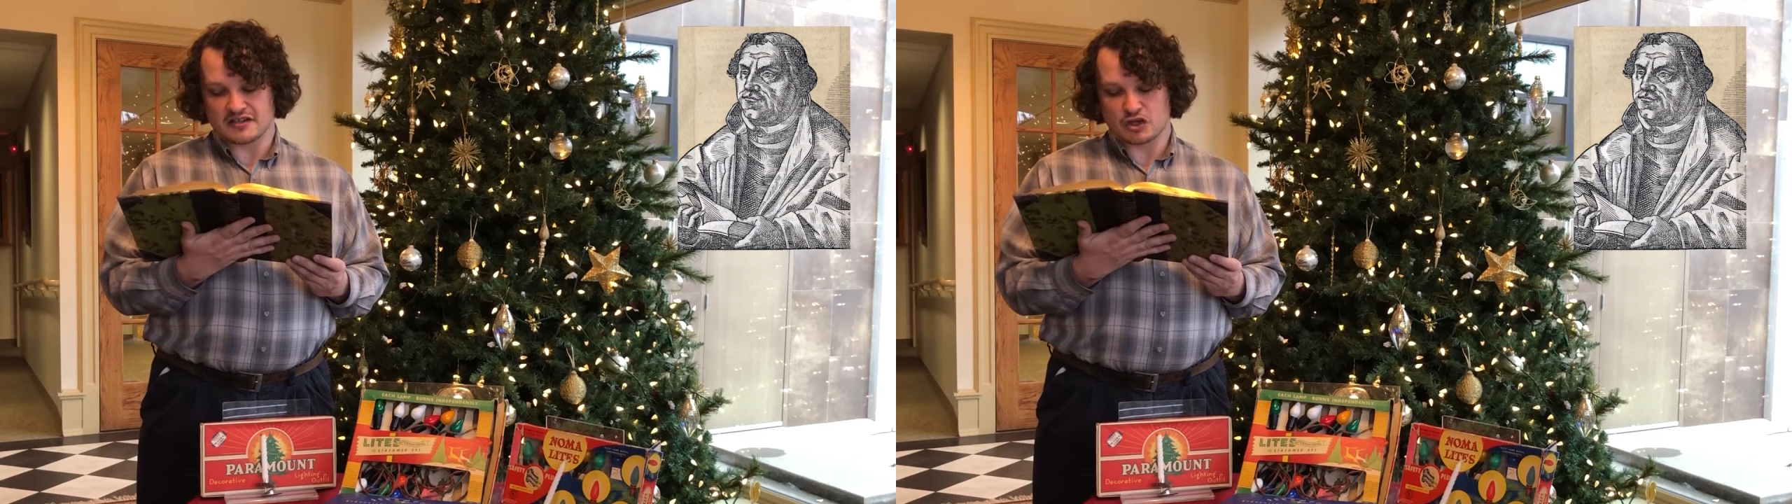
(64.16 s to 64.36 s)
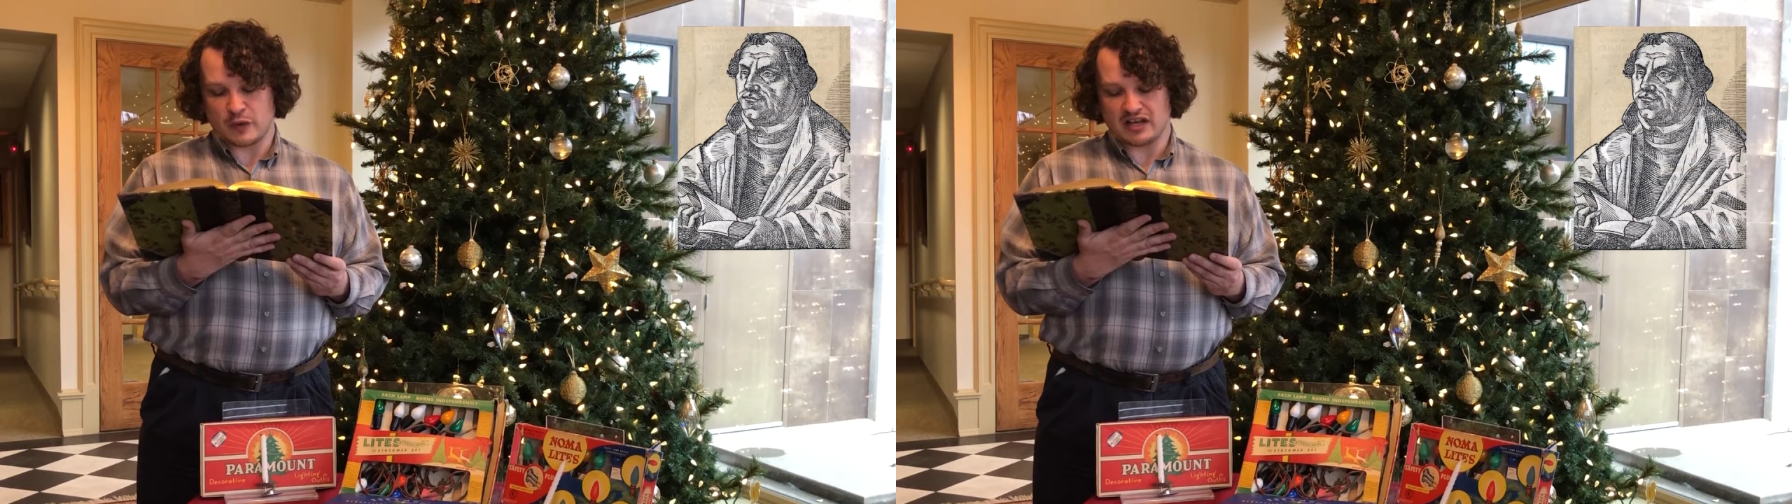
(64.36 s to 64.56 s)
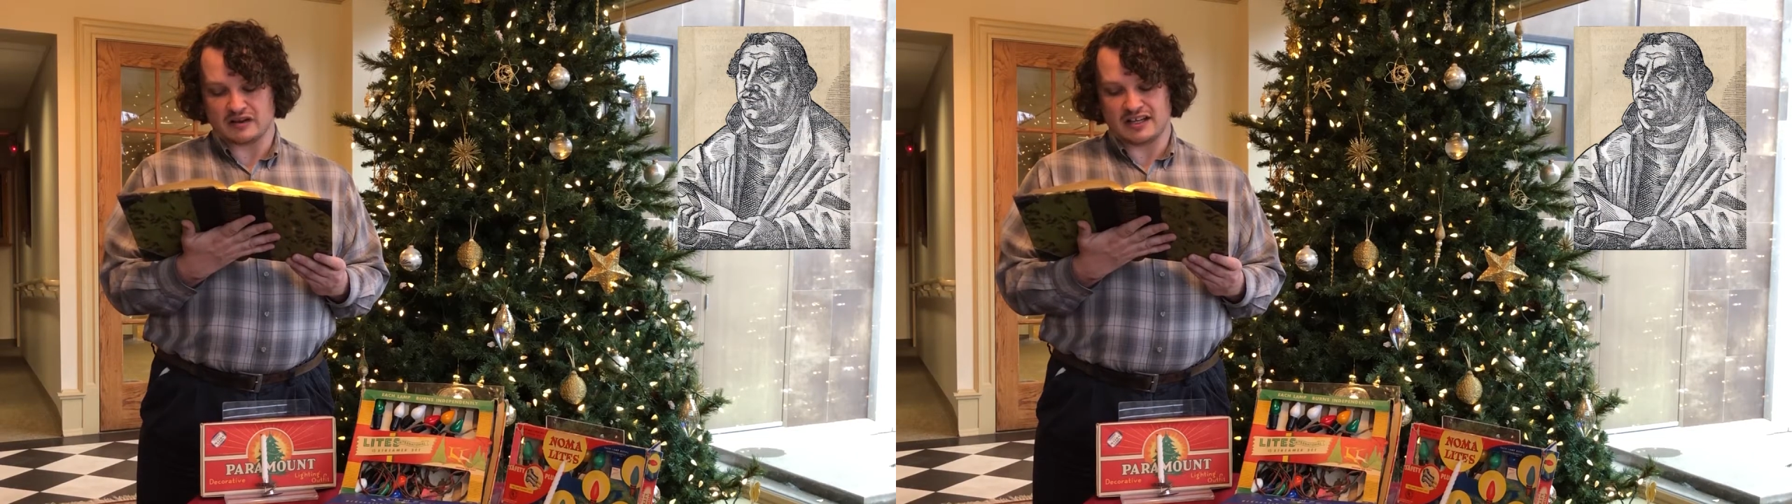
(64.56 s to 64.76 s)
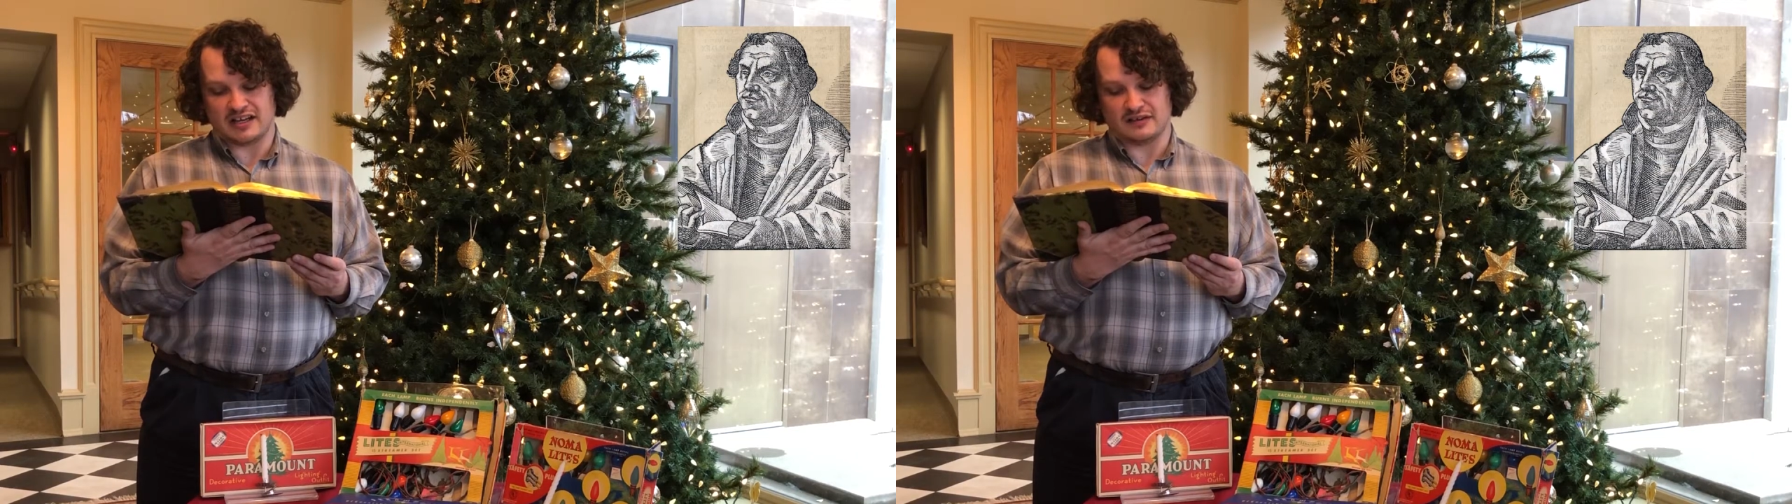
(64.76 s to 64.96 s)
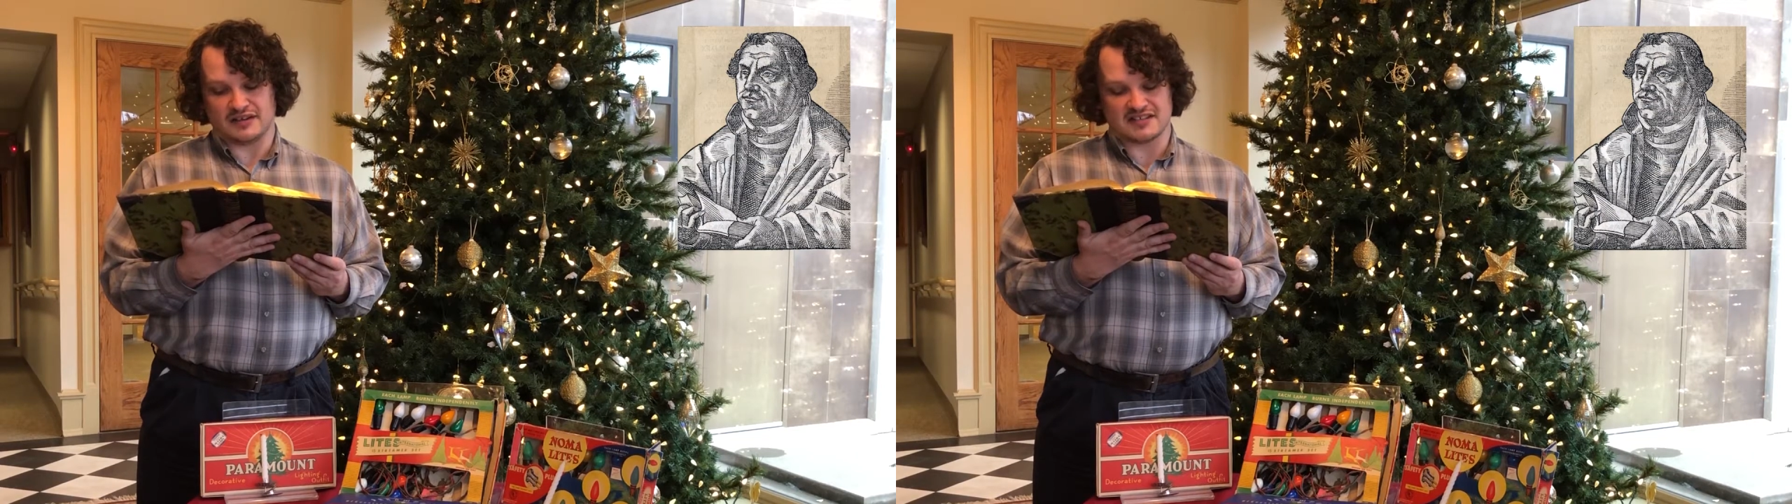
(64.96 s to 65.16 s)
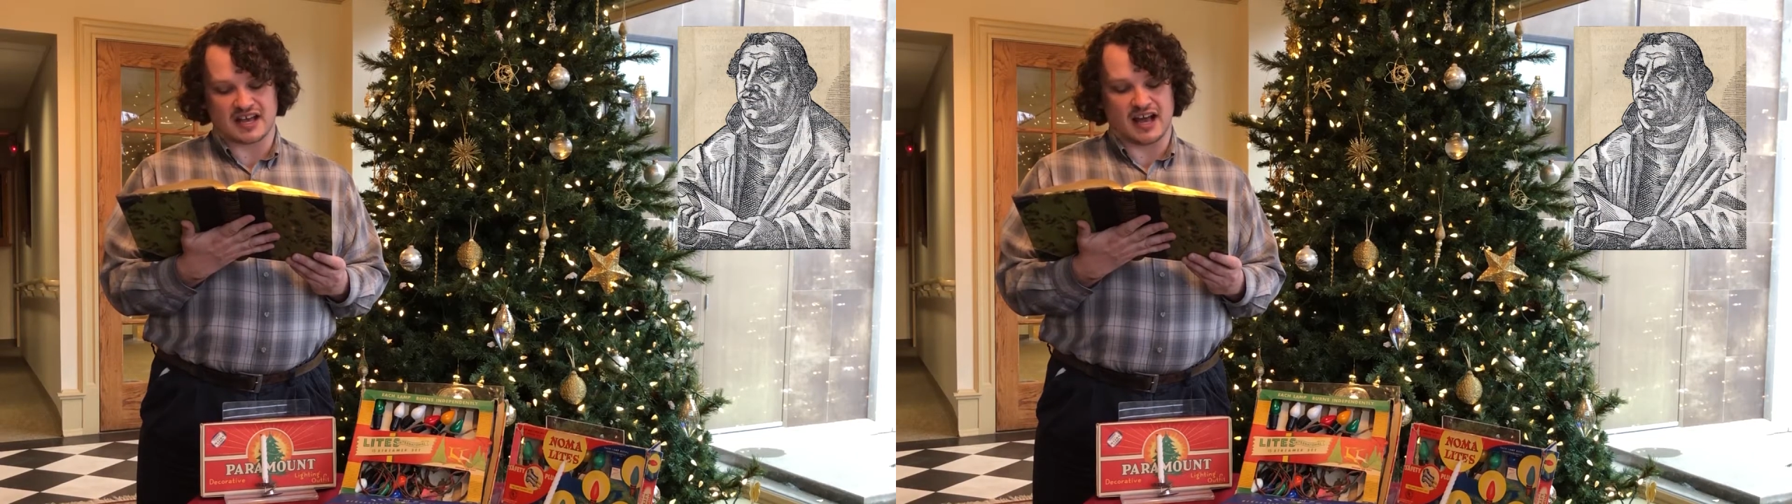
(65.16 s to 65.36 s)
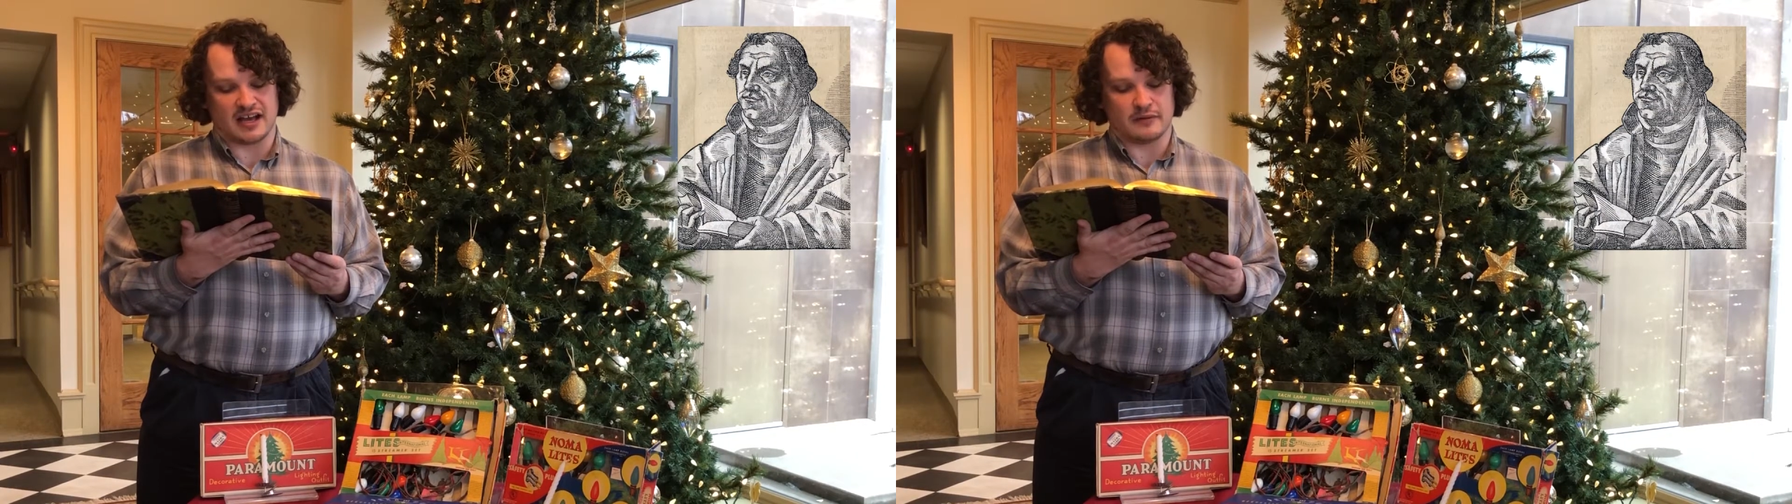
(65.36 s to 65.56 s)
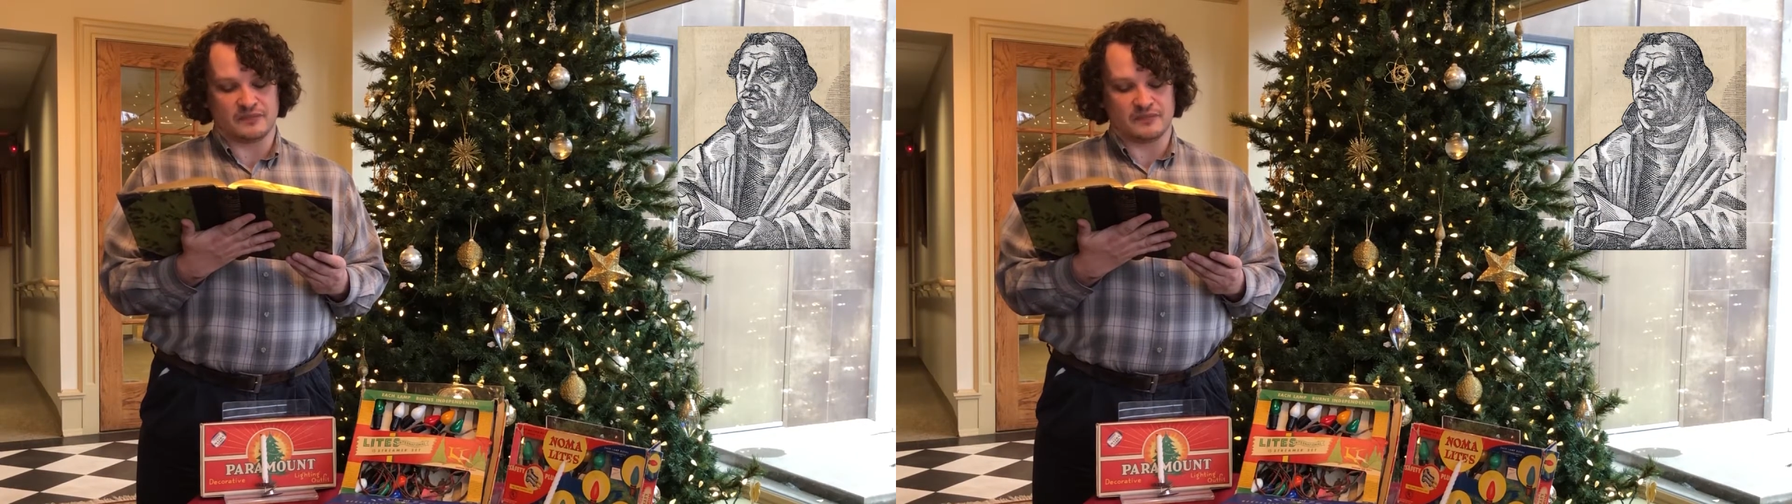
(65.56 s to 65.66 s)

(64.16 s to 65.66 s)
twinkling in the sky